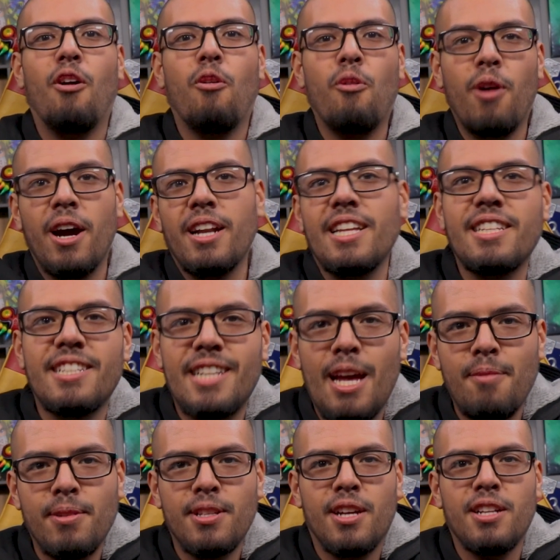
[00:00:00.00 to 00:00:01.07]
One is an
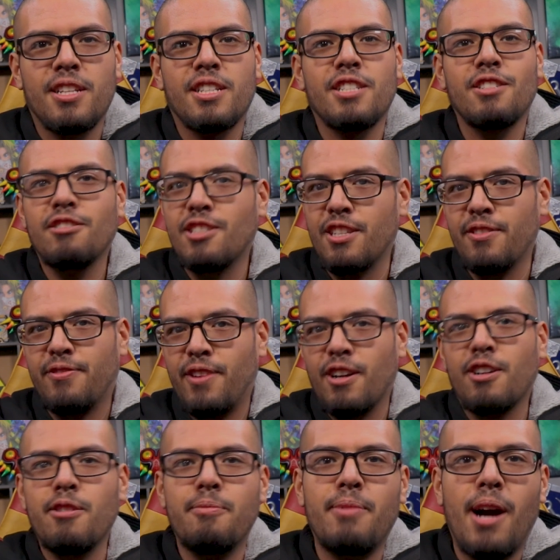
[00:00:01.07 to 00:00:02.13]
Amazon exclusive
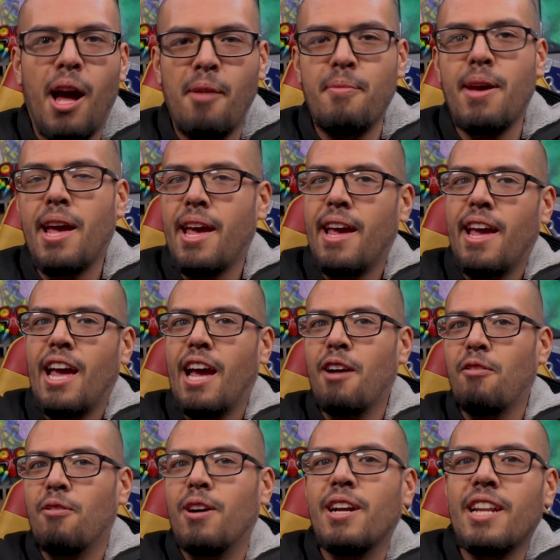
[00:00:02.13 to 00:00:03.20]
Funko Pop,
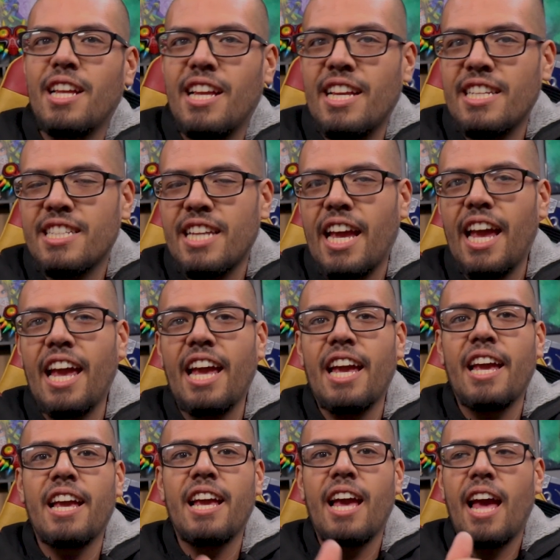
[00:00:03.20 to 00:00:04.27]
and one is
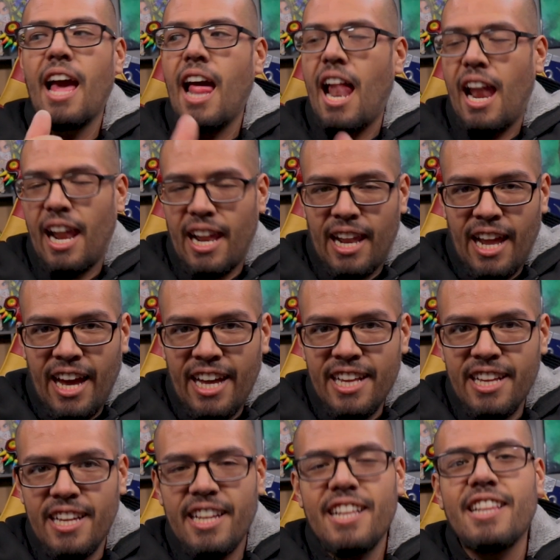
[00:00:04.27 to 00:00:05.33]
a
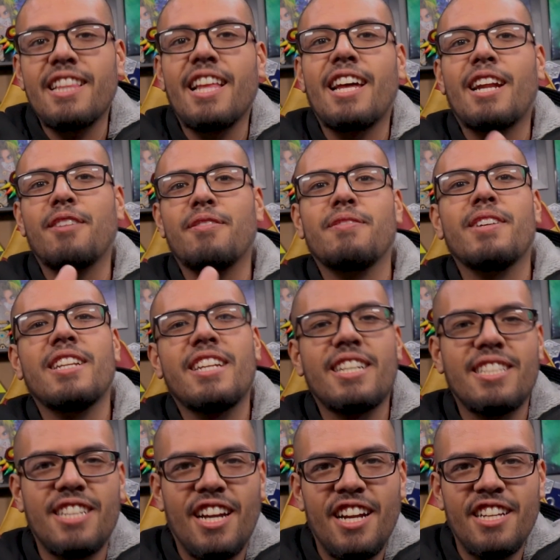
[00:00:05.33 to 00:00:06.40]
light that I'm really
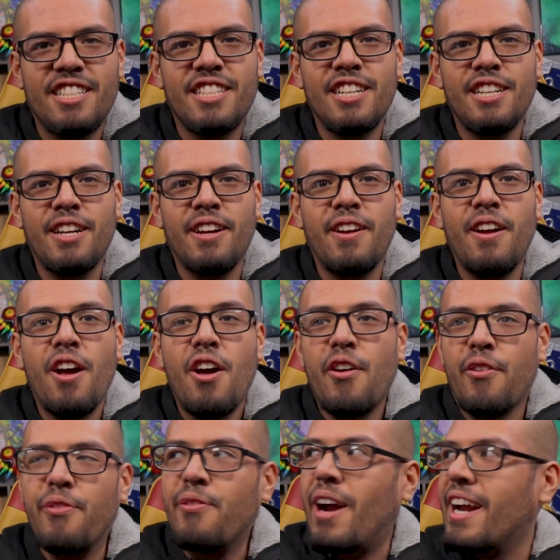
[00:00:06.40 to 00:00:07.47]
excited to
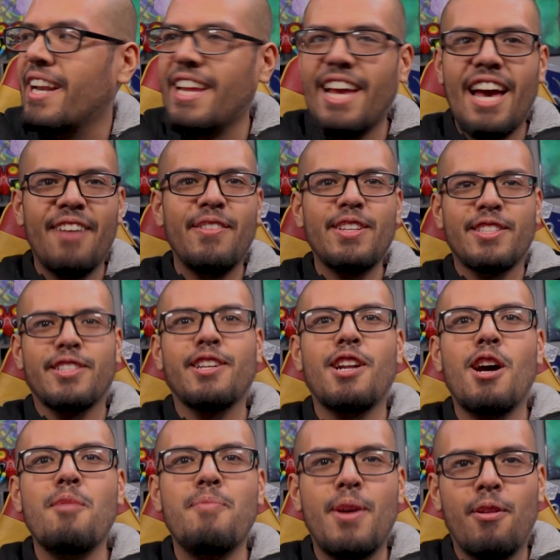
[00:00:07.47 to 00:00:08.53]
finally have it set
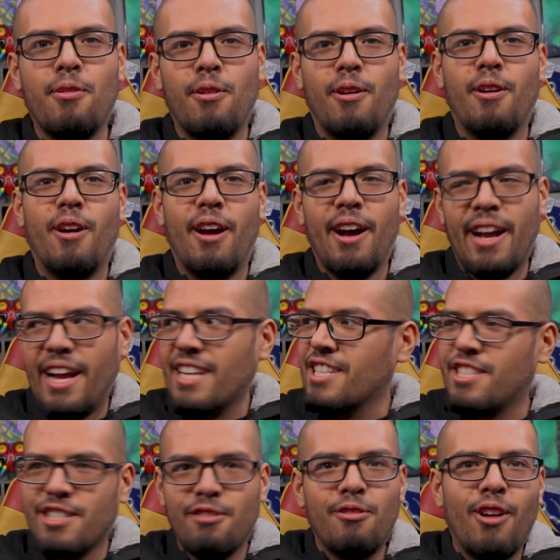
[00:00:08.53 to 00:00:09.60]
up and
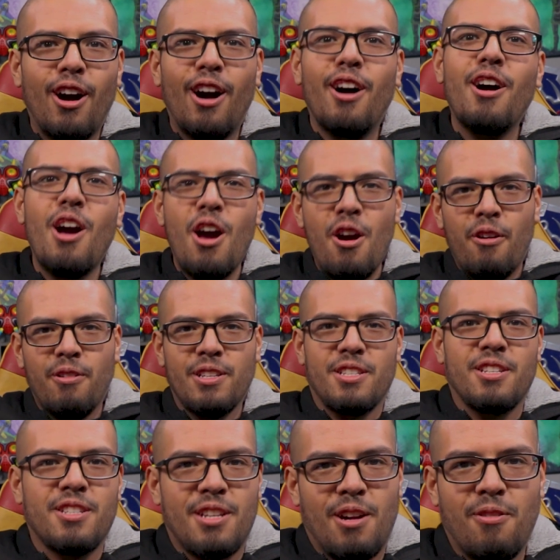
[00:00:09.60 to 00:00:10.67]
against the wall with
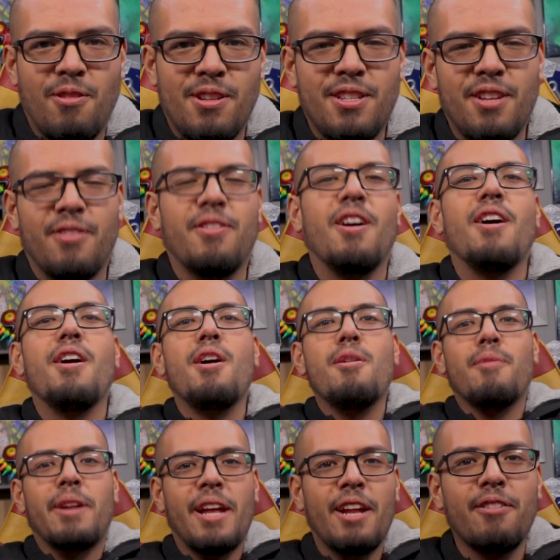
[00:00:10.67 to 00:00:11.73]
the Star Wars stuff.
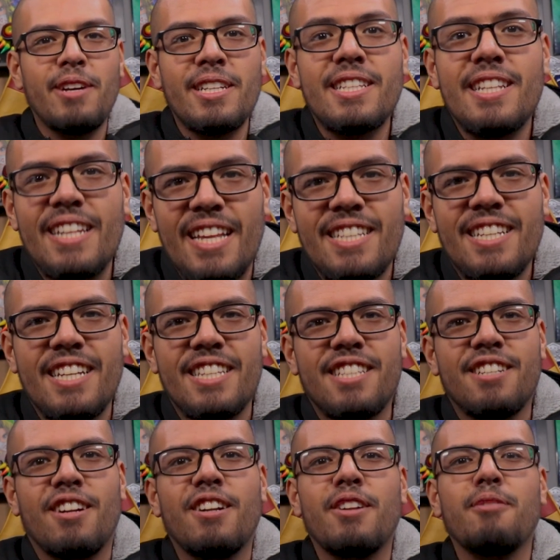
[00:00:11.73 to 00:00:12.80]
But anyways, let's get
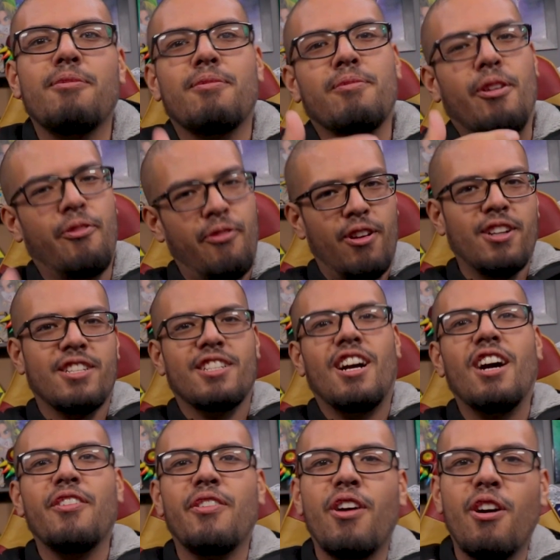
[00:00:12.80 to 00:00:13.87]
started. But first
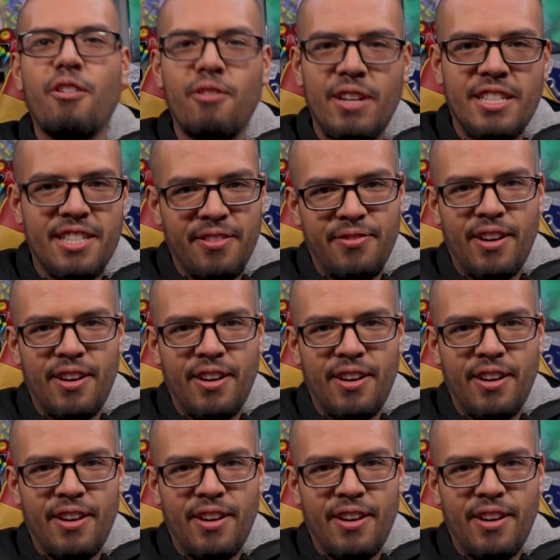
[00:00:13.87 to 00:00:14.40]
off, with the